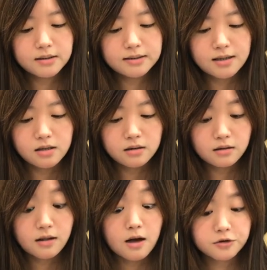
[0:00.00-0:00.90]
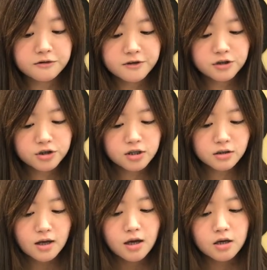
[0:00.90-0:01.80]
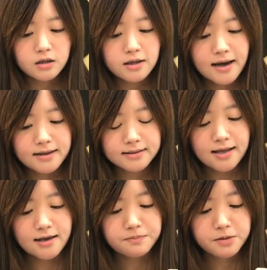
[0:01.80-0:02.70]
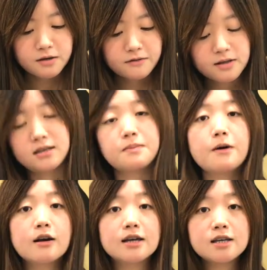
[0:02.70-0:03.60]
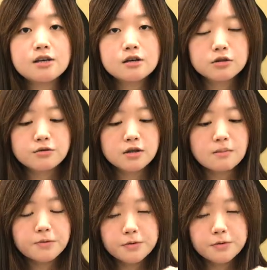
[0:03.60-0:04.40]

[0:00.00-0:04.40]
as the larger version. It has a PVC pocket here so you can